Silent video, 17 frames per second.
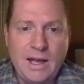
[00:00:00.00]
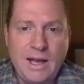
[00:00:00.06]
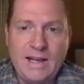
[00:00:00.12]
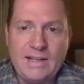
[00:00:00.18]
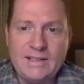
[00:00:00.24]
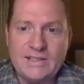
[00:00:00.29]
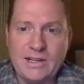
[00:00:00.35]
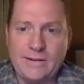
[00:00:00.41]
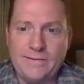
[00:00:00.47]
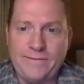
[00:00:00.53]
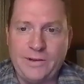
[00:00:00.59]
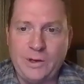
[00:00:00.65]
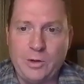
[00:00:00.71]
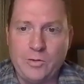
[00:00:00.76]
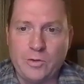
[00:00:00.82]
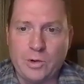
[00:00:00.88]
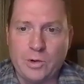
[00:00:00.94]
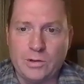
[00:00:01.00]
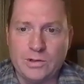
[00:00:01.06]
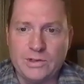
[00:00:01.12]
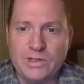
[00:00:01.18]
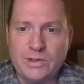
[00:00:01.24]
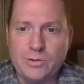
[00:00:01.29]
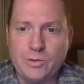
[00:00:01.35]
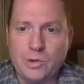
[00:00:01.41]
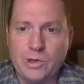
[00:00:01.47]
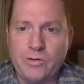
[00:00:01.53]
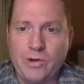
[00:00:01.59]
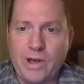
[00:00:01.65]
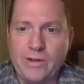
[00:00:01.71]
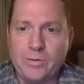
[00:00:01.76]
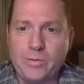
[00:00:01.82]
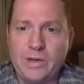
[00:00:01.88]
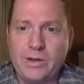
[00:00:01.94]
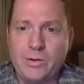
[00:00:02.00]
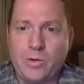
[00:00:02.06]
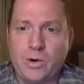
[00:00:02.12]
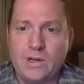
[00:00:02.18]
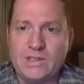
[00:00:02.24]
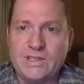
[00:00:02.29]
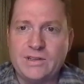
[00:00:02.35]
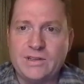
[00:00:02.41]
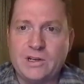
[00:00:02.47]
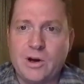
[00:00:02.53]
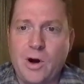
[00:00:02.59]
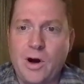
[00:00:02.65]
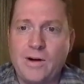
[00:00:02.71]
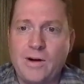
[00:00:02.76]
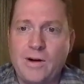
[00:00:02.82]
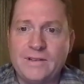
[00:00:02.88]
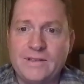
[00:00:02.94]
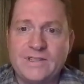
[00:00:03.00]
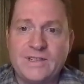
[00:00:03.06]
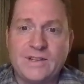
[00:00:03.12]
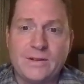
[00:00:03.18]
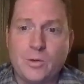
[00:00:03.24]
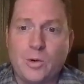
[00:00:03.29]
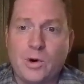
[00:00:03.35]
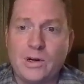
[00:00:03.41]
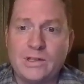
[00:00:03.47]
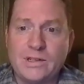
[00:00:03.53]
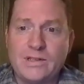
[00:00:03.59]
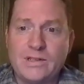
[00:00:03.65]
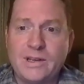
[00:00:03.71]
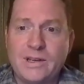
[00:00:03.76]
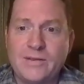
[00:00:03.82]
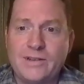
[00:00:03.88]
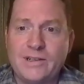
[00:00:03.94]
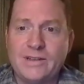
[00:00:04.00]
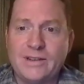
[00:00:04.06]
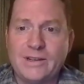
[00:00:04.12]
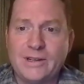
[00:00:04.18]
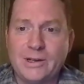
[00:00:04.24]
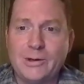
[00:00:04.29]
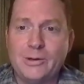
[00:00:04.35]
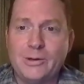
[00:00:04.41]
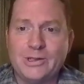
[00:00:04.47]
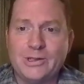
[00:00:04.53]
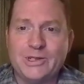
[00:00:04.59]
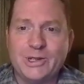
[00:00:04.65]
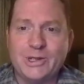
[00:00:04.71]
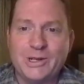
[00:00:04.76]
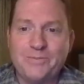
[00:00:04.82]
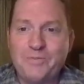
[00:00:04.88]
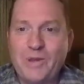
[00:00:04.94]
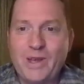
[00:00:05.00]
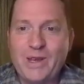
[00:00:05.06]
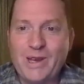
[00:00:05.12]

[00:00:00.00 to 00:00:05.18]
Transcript: Hence, at funerals, we'd rather be the ones in the coffins than the one giving the eulogy.